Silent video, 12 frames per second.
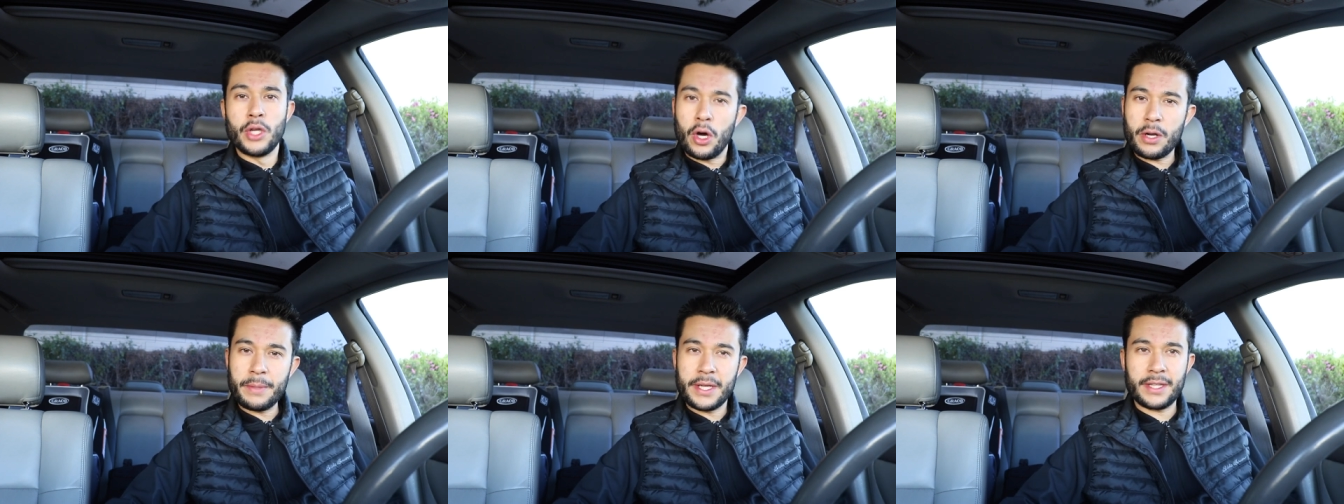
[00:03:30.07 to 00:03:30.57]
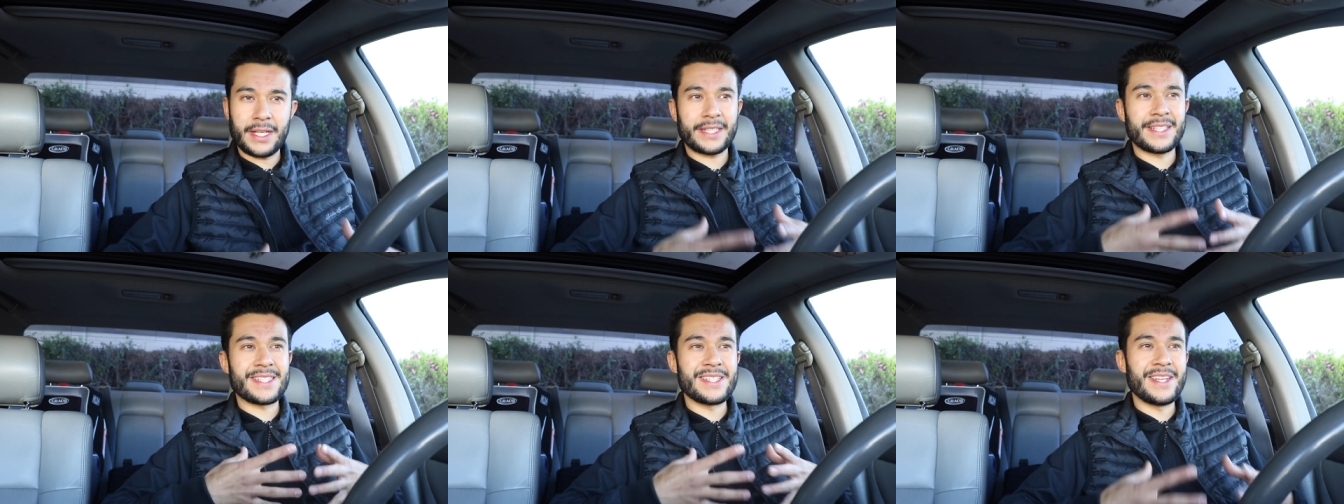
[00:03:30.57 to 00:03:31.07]
You know what I mean?
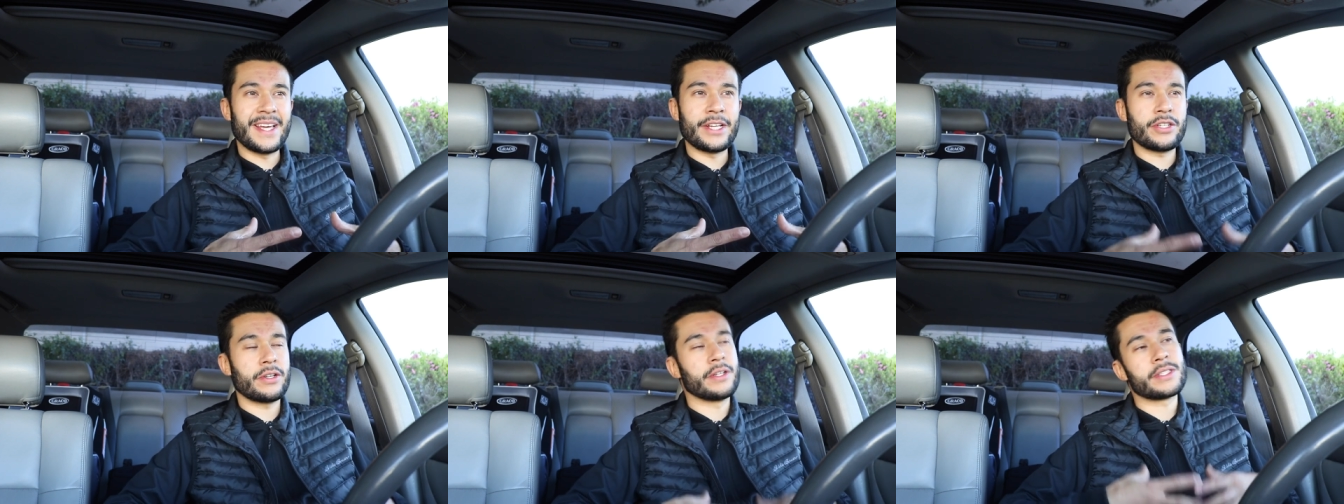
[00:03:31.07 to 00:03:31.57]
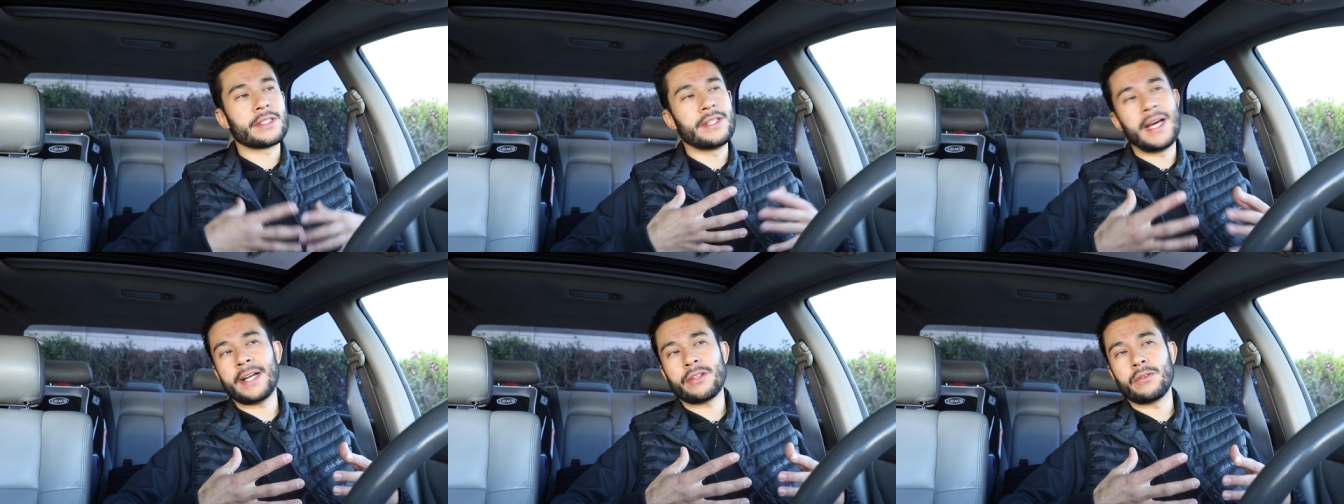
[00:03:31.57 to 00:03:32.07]
Like it's nature, it's
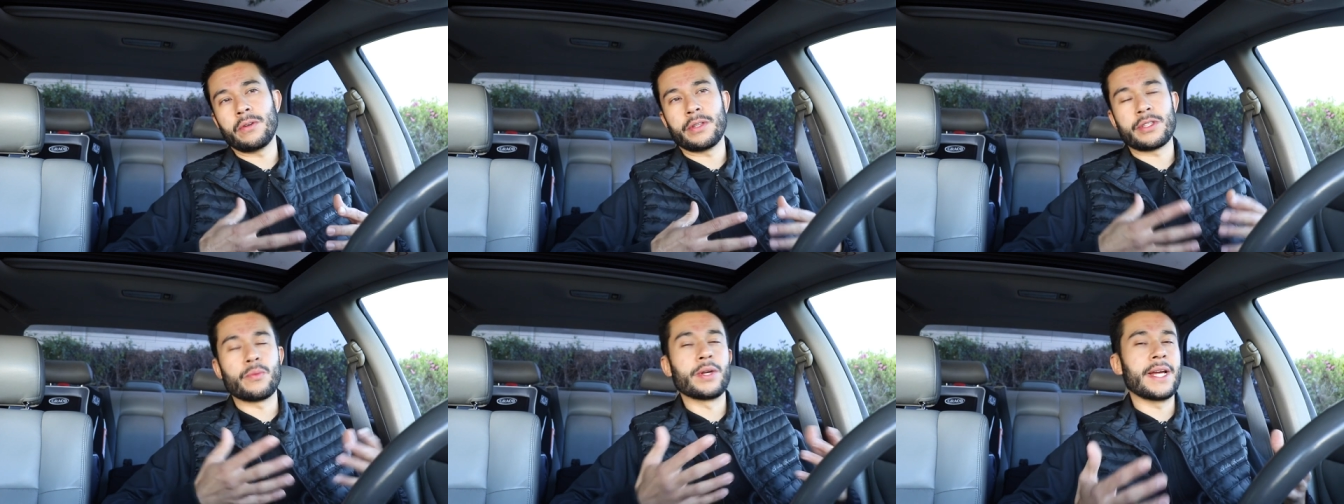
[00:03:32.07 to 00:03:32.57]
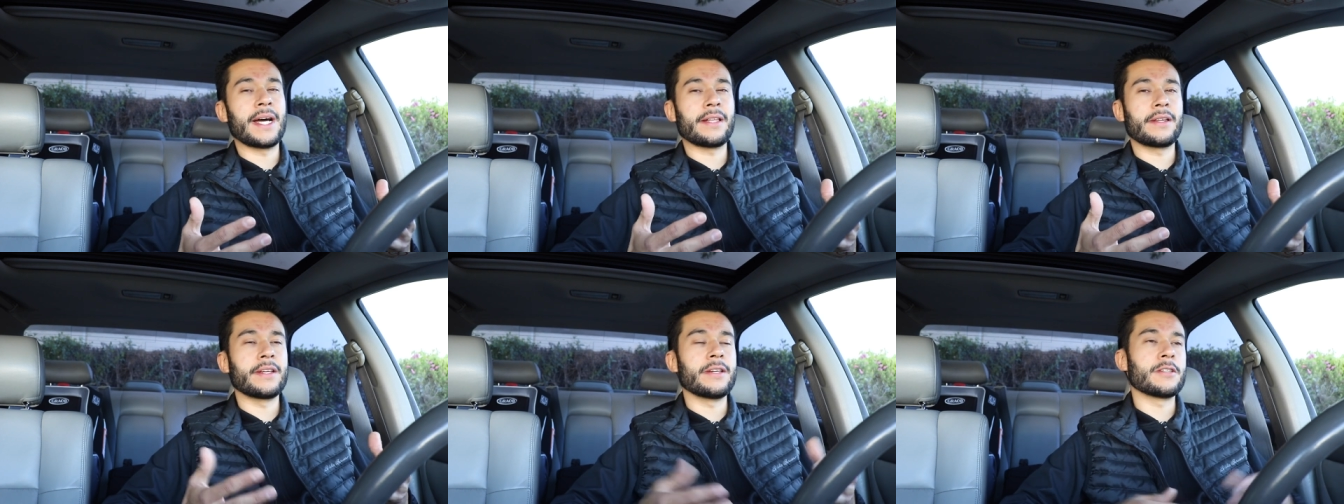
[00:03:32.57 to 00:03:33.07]
natural, it's
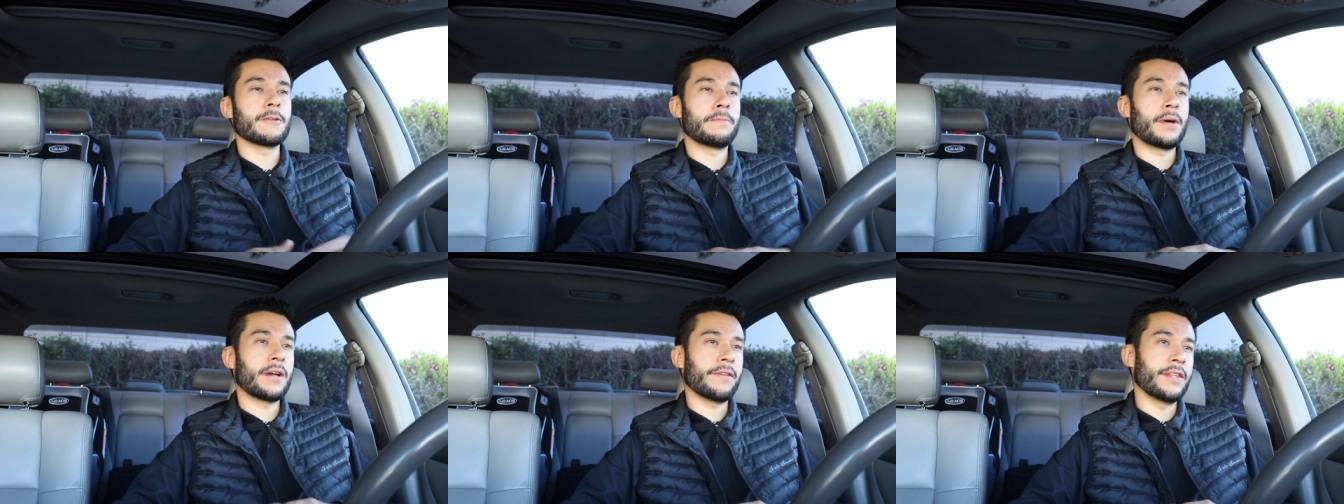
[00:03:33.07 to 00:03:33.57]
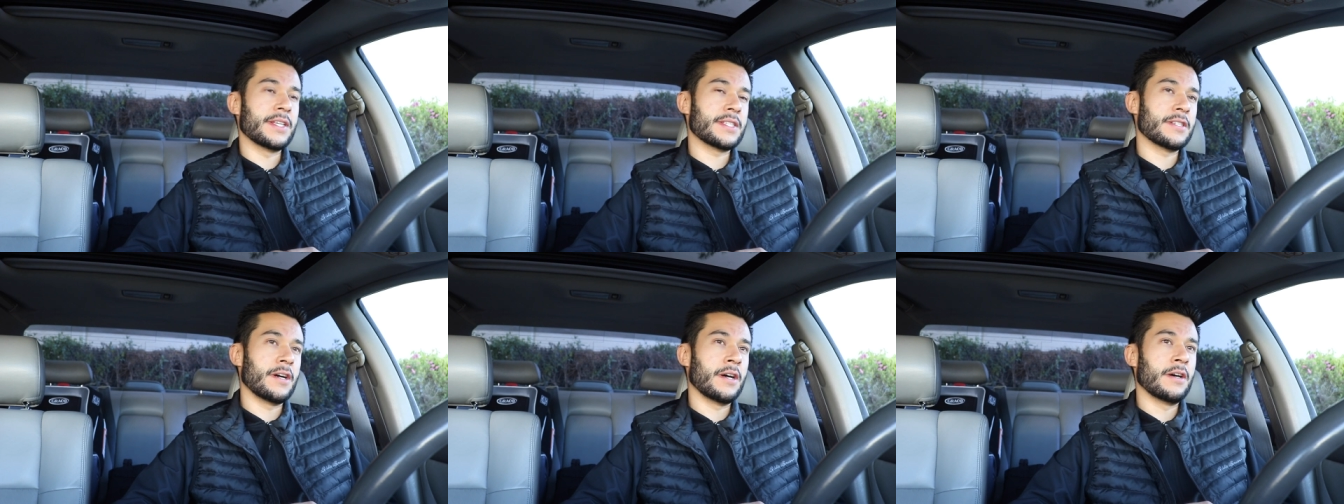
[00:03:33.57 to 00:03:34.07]
reality, it's a part of
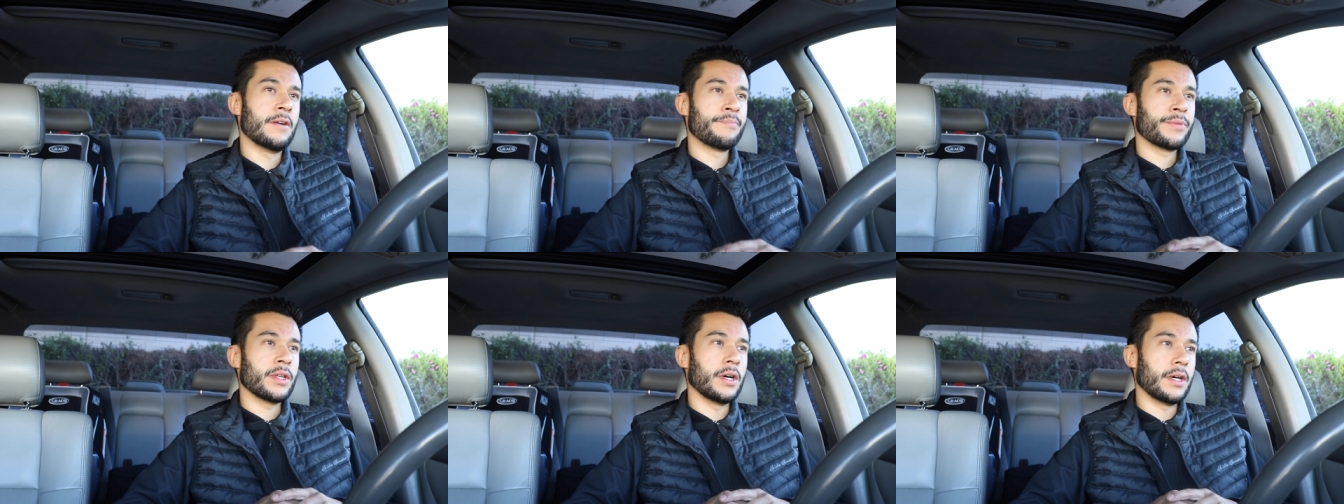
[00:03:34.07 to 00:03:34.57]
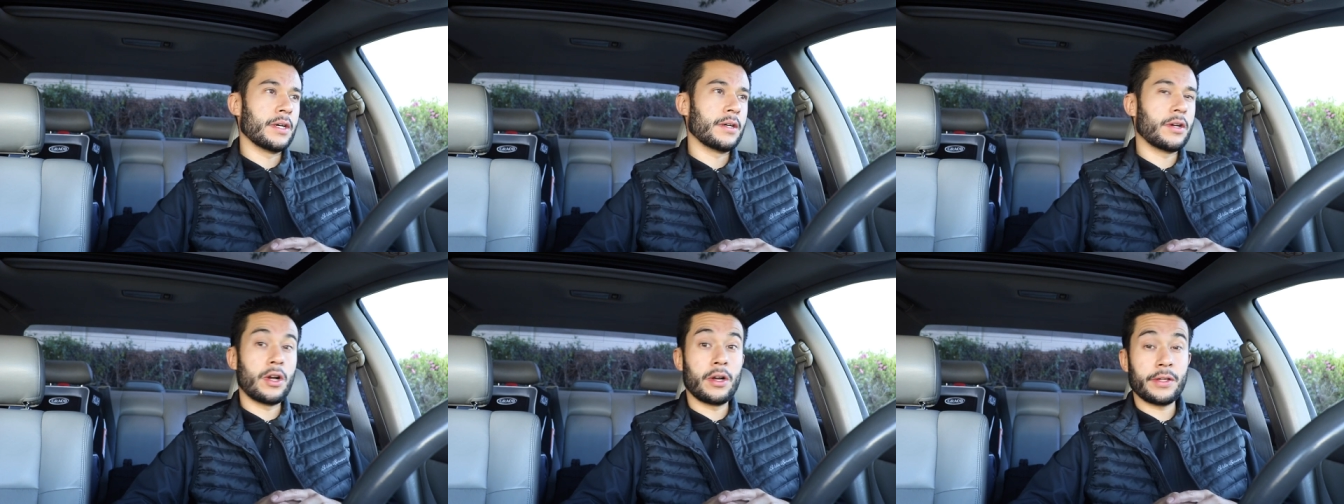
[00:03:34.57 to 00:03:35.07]
this uh,
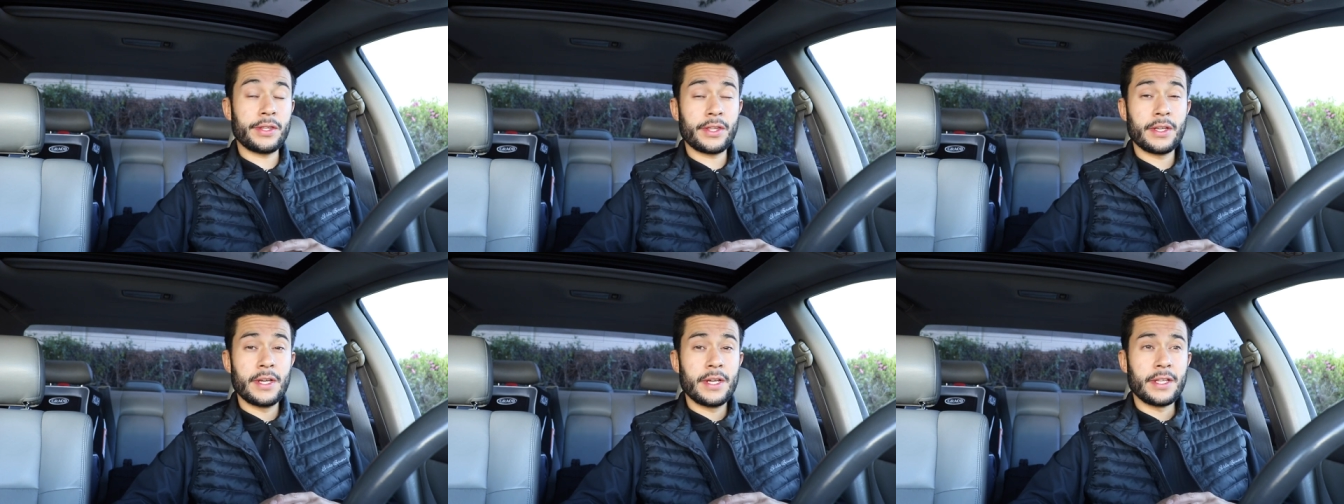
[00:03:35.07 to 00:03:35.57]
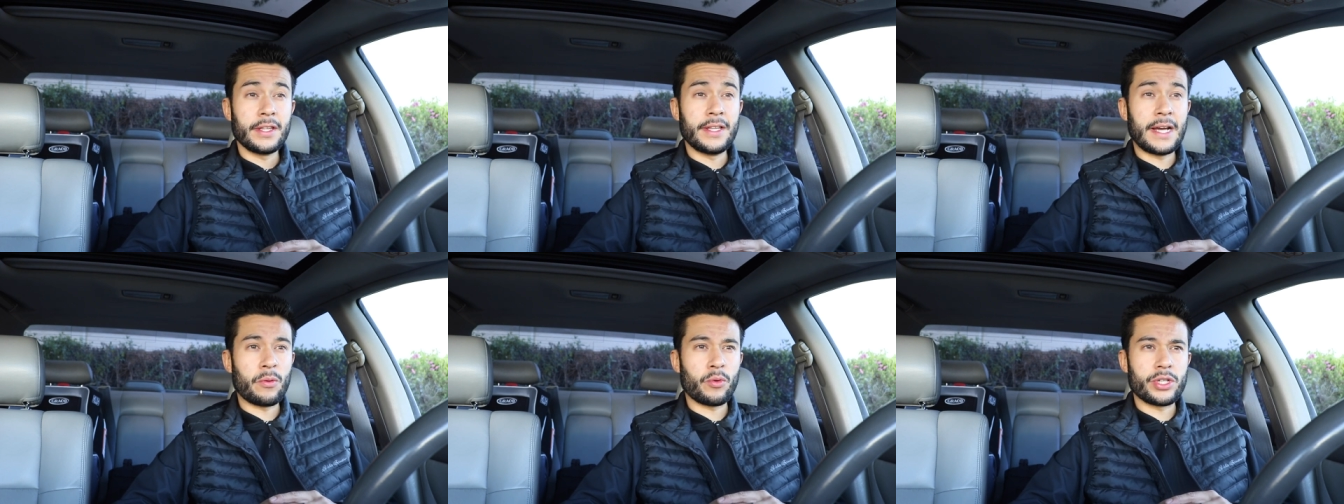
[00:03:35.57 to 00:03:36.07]
uh, earth
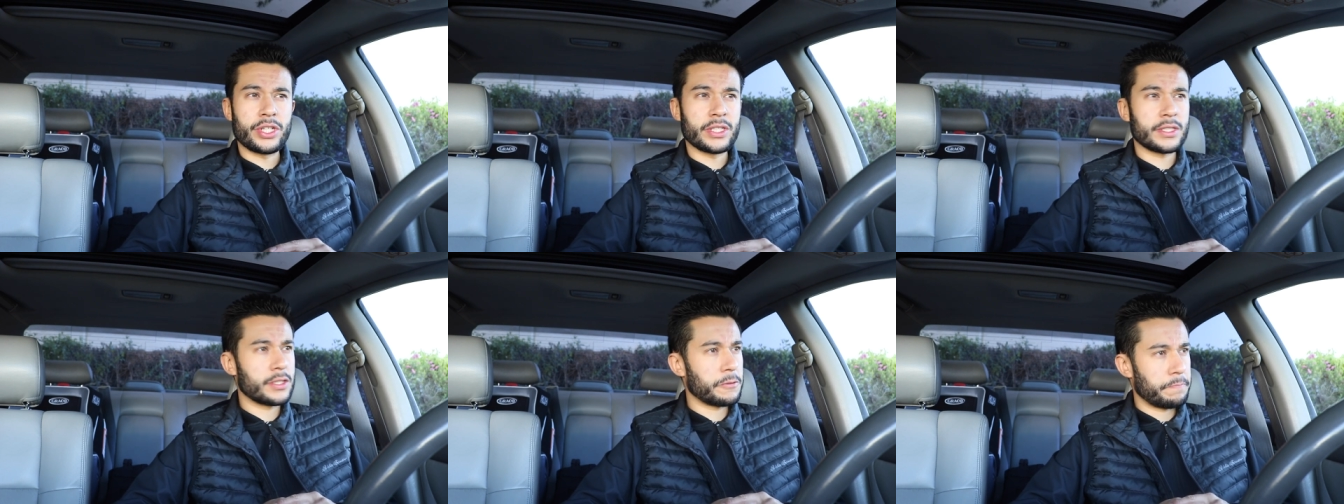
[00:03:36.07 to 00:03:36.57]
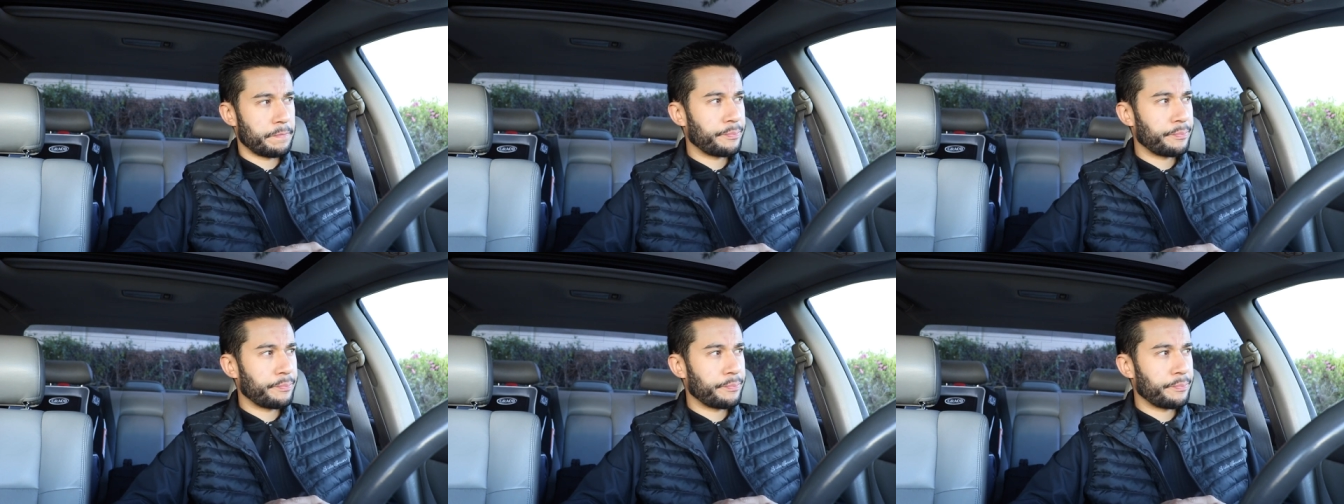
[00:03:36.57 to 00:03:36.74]
that we're just